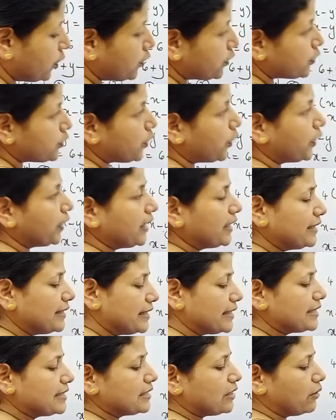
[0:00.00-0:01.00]
So in
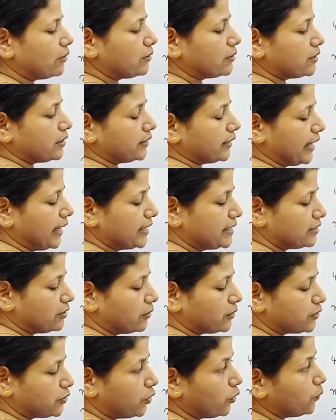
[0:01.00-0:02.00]
this case
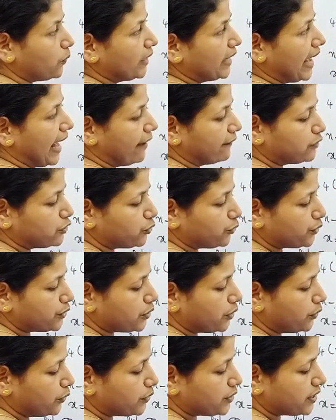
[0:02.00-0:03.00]
also we have two
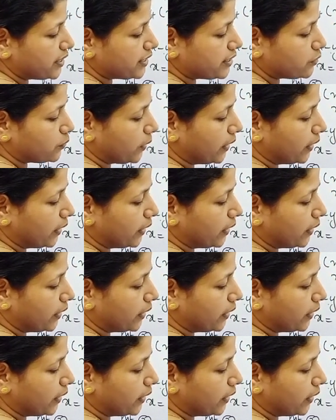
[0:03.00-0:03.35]
solutions.